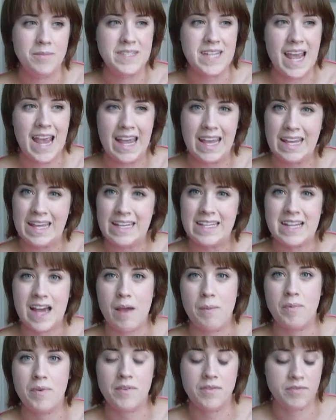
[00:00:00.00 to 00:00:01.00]
tangy
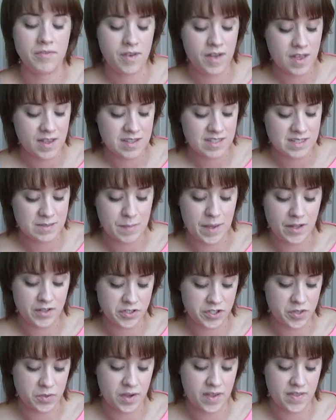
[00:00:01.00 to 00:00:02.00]
type of smell
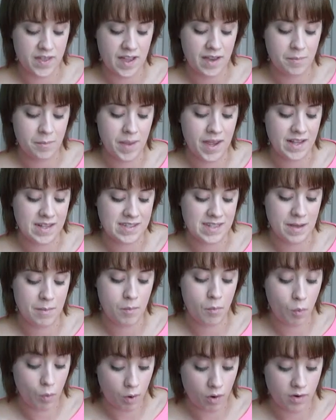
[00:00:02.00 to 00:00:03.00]
to it that makes it
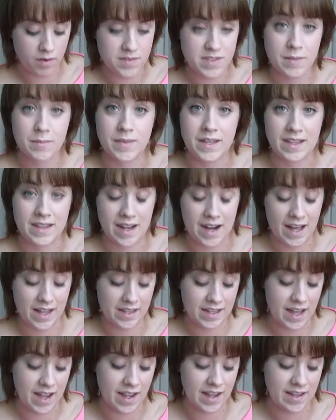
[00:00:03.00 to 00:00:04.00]
more something that I
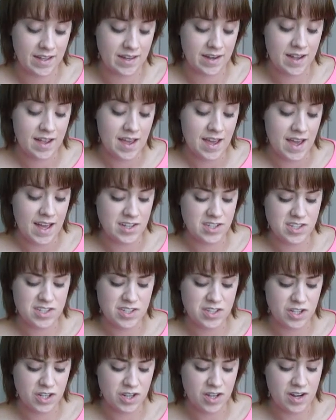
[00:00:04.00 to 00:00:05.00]
like, and it's
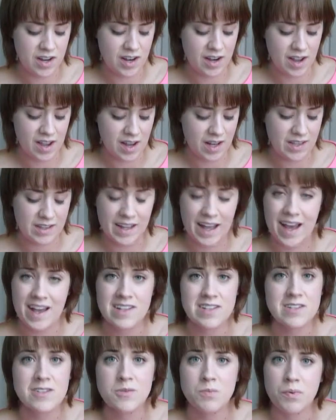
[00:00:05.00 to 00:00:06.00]
just good. It
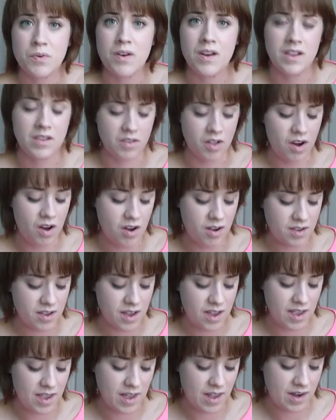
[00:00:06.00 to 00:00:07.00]
lasts pretty long,
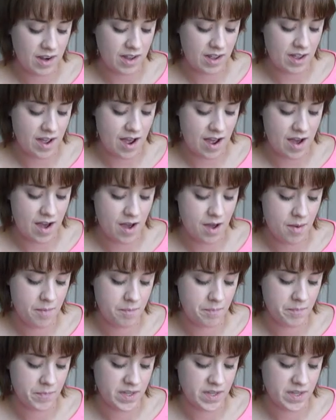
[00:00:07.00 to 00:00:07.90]
and I